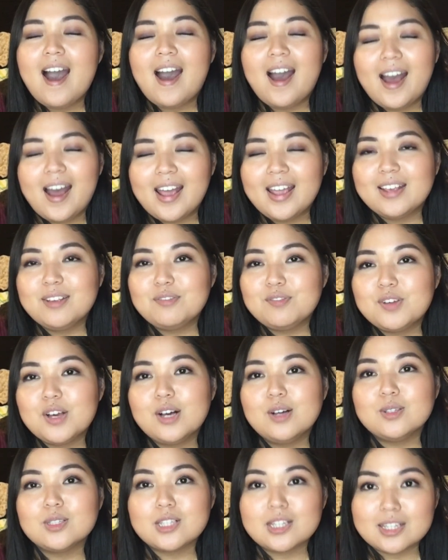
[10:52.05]
I
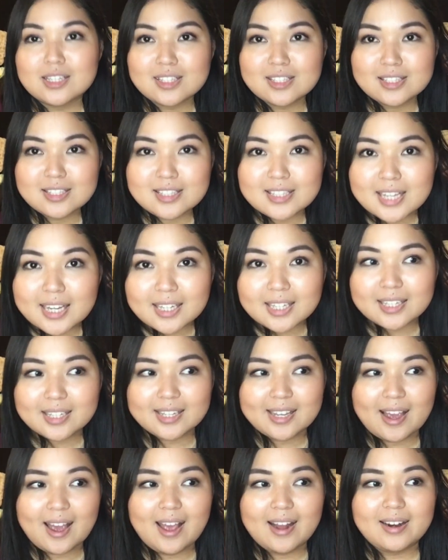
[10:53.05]
felt sick
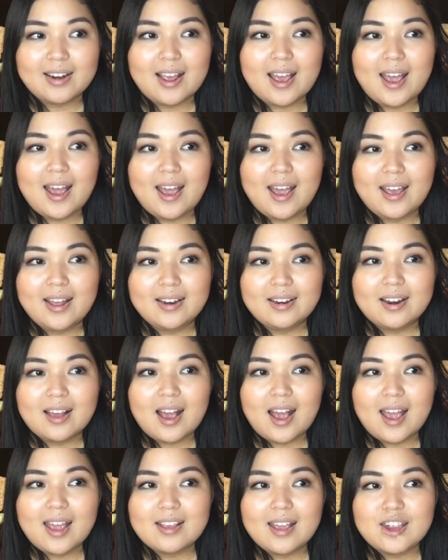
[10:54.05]
again and
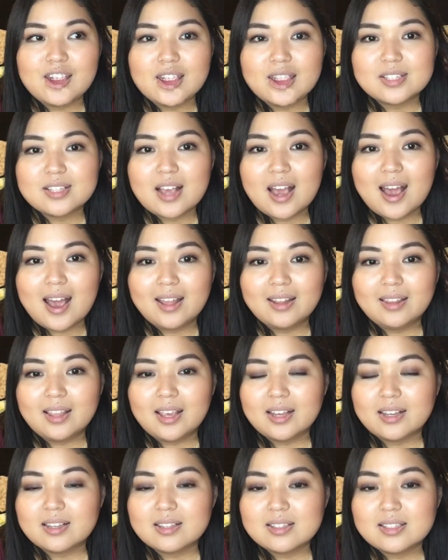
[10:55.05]
I just had
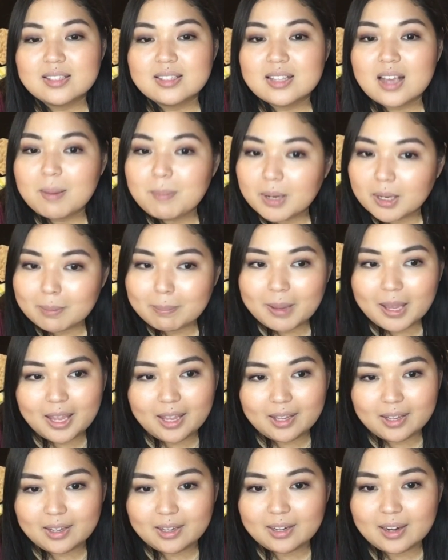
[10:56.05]
like stomach
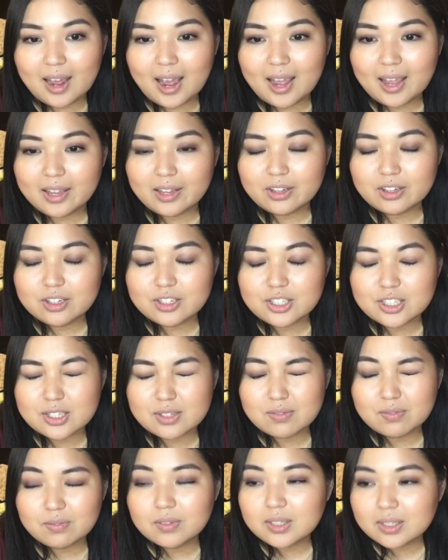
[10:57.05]
pain. I could
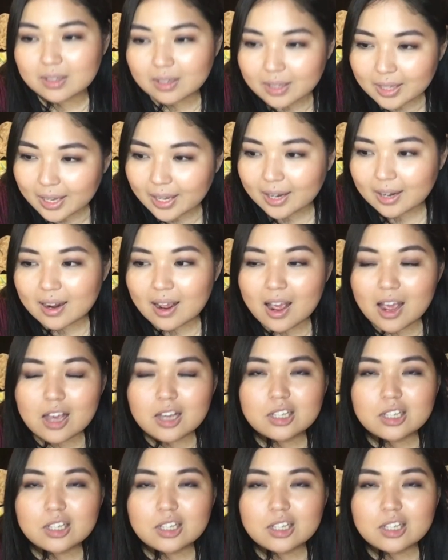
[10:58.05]
just feel it.